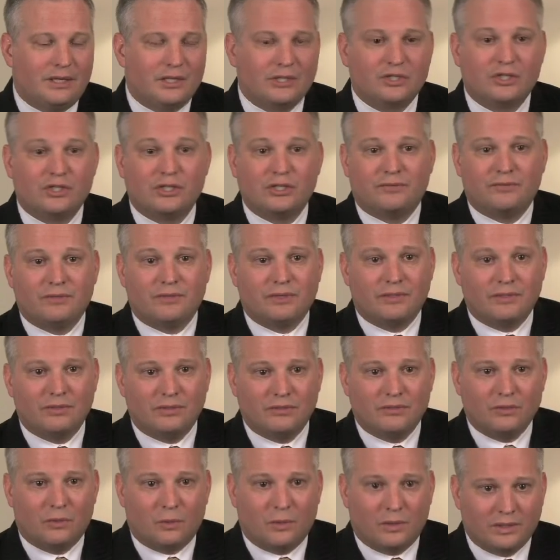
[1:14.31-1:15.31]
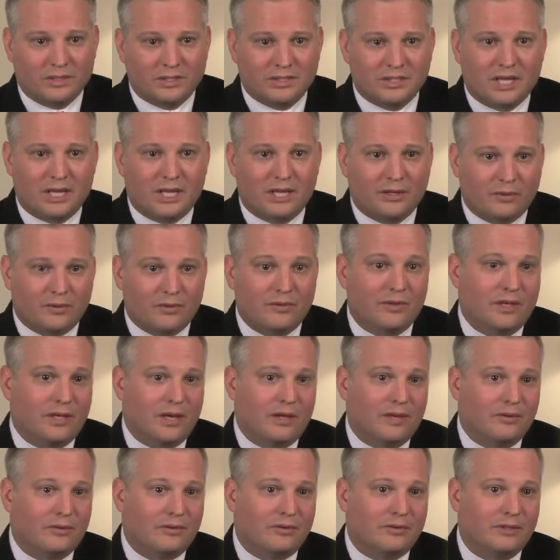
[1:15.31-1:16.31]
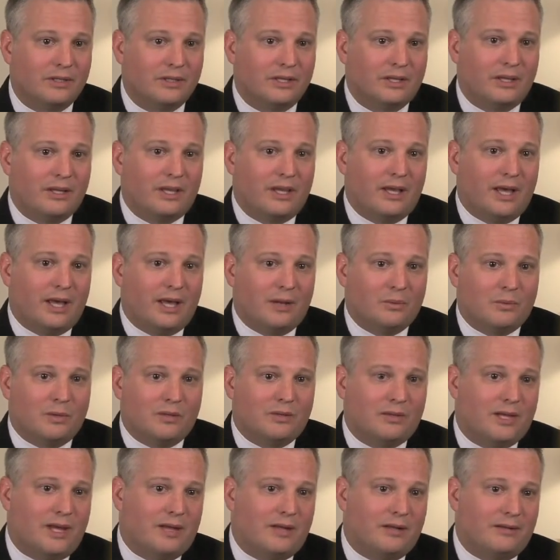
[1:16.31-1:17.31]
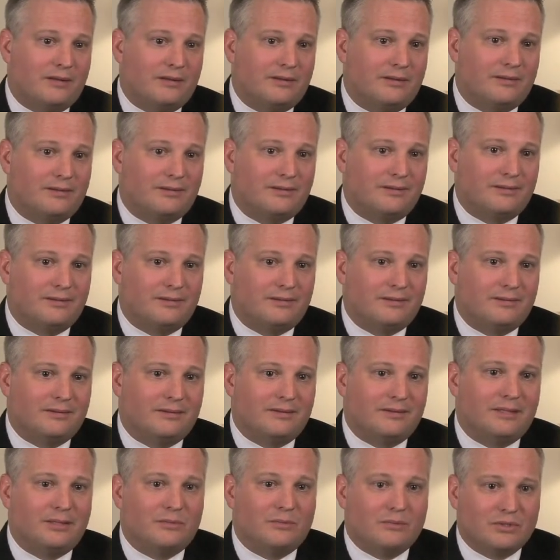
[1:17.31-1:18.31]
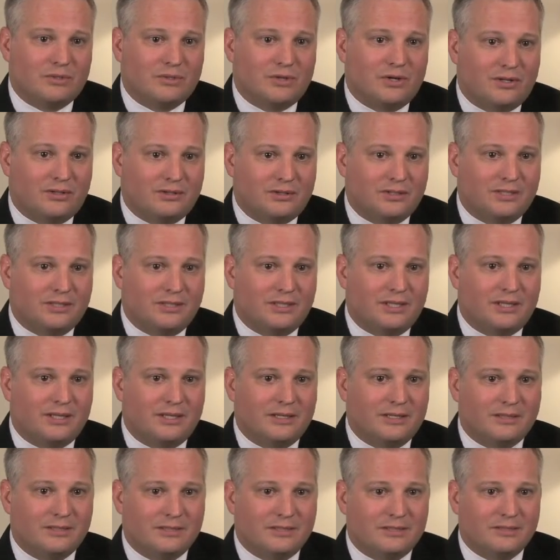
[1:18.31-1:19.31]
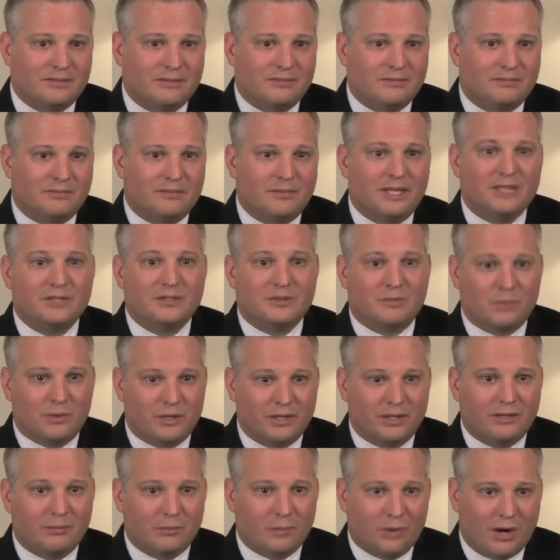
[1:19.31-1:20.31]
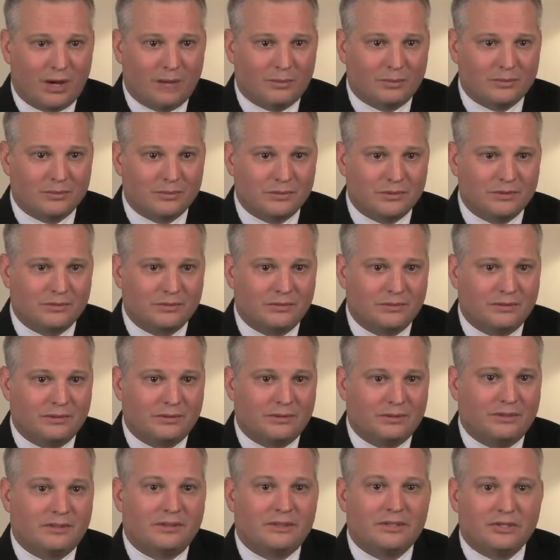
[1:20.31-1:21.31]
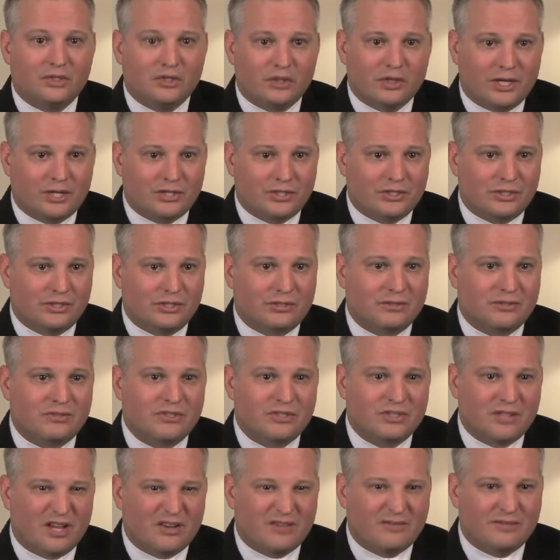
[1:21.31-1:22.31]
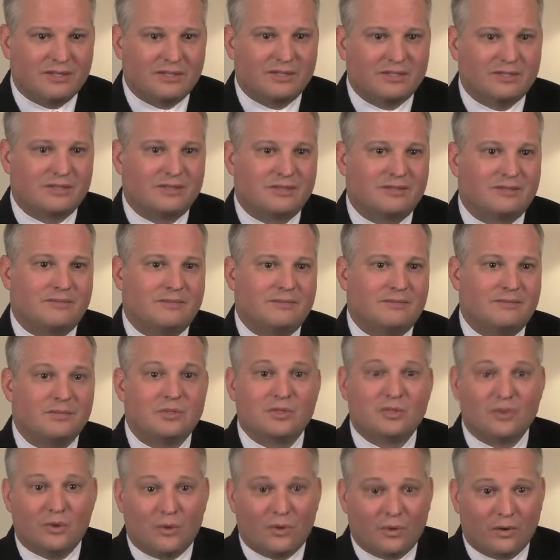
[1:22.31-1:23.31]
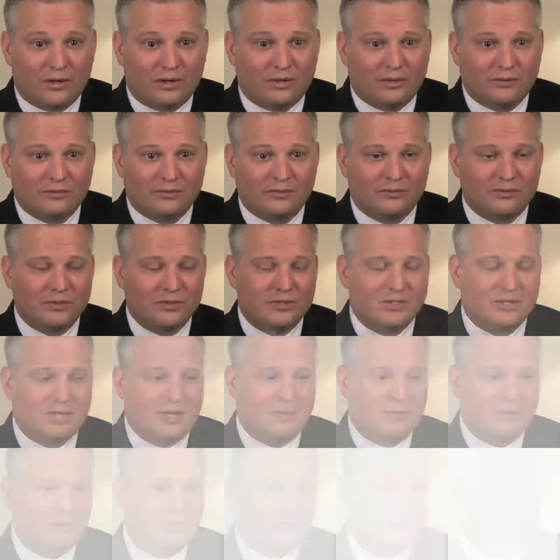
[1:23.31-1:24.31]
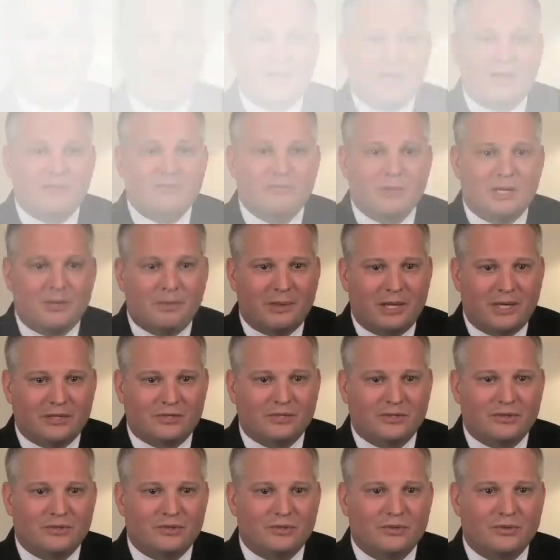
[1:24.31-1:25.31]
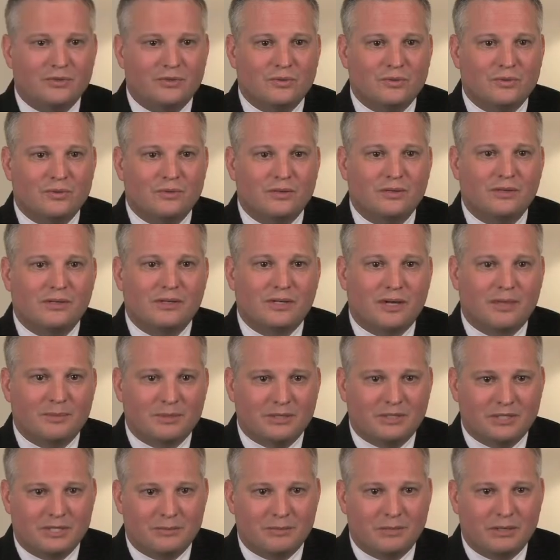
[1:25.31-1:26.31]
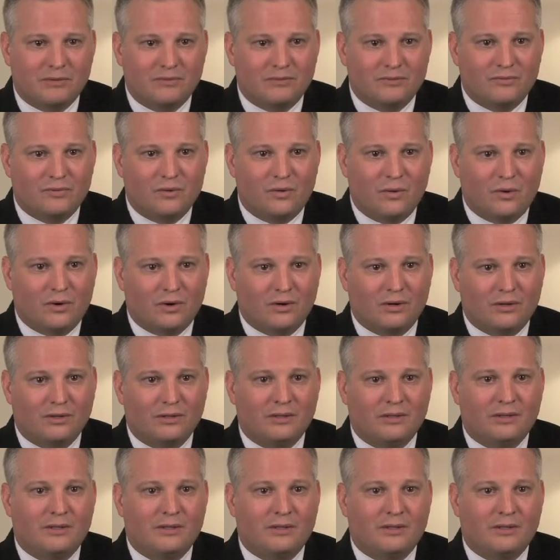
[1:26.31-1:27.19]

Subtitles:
shifted to one side or the other, and what that can result in is nasal breathing problems, congestion, stuffiness, snoring, for example. I have many patients who come to see me for